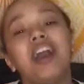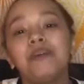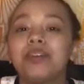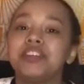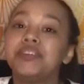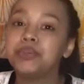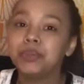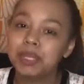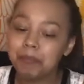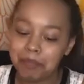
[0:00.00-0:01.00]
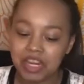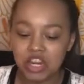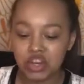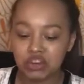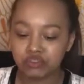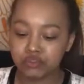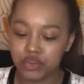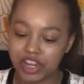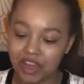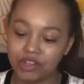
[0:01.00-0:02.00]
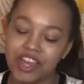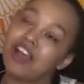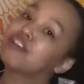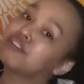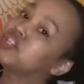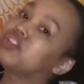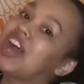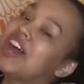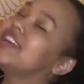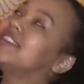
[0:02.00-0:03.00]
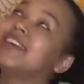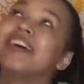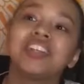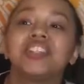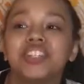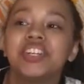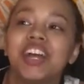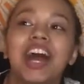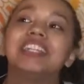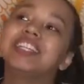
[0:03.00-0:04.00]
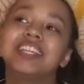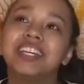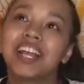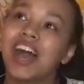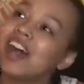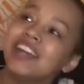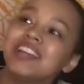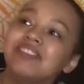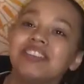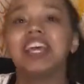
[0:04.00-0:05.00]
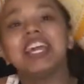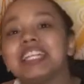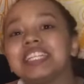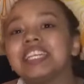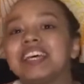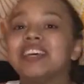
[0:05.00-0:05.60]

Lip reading: I wanted to do the mid-year freakout tag for you guys. Last year, I did it kind of late,